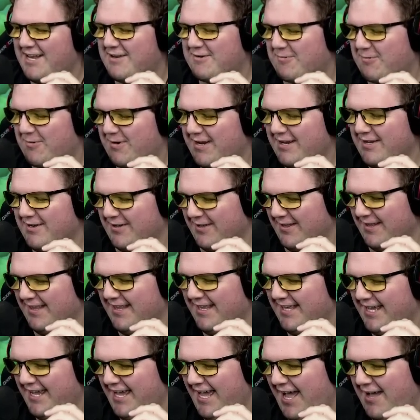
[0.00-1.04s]
real?
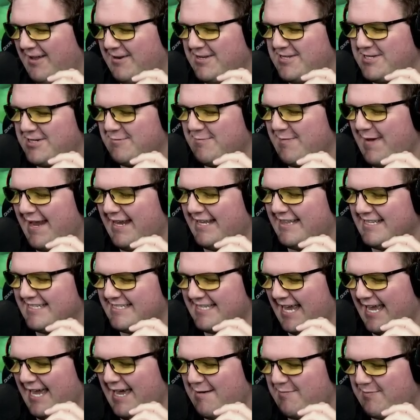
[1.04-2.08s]
How did you make this
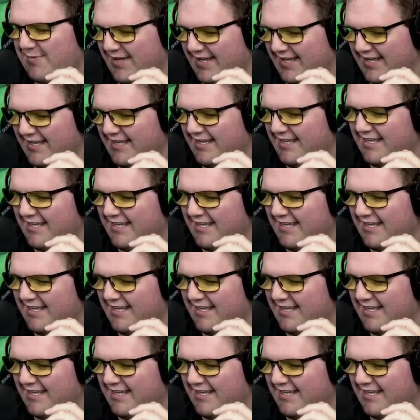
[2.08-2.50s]
happen?